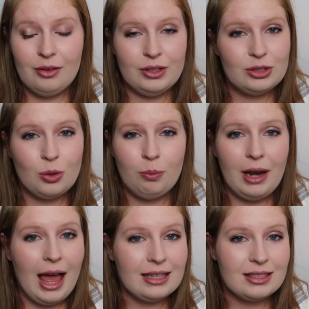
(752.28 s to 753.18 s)
feel so
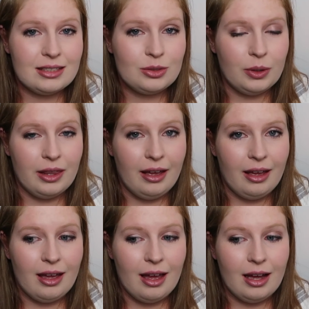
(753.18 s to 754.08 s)
blessed with
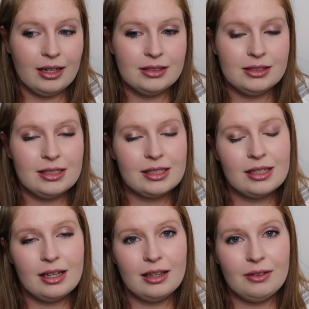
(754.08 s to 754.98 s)
it, and
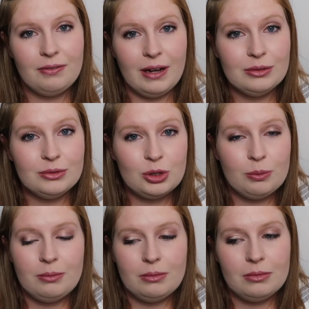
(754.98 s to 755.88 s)
found
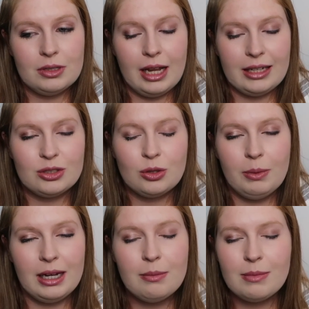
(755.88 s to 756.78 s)
some like so
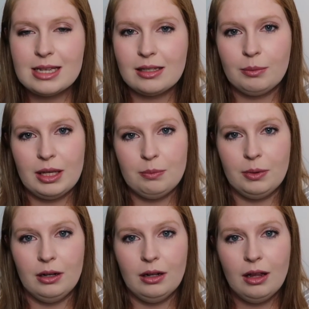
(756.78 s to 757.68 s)
many amazing
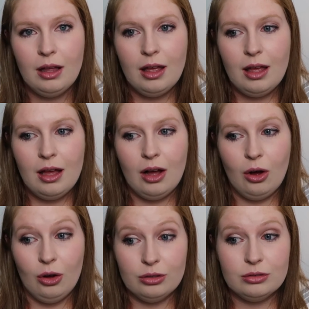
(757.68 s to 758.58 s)
people
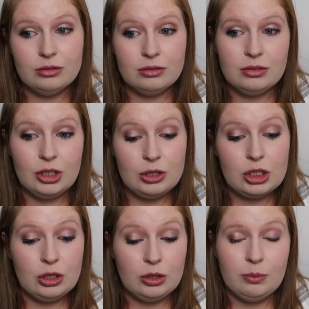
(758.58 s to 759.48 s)
on
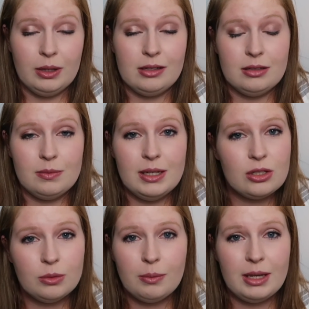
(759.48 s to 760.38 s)
YouTube and
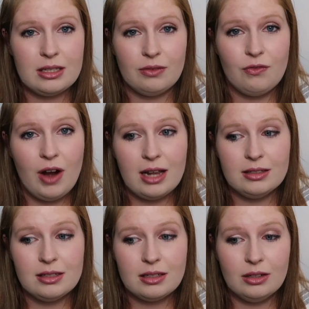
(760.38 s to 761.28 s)
made some amazing
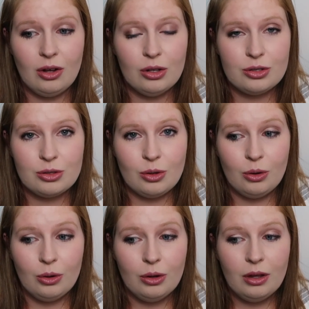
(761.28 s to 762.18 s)
friends, and
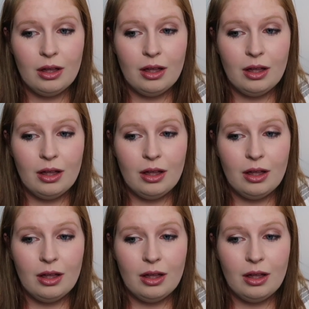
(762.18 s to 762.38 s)
also